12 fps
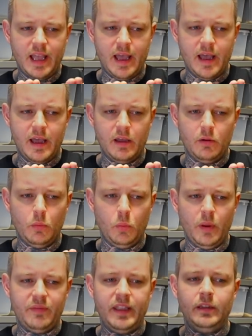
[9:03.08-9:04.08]
are
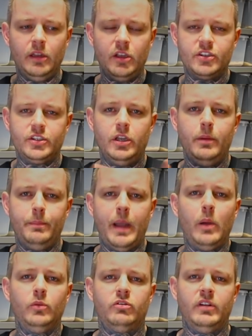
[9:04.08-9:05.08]
within a certain
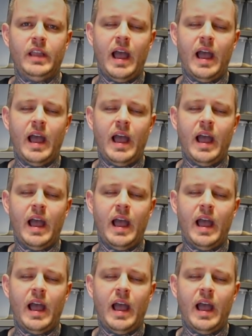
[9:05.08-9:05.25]
boundary,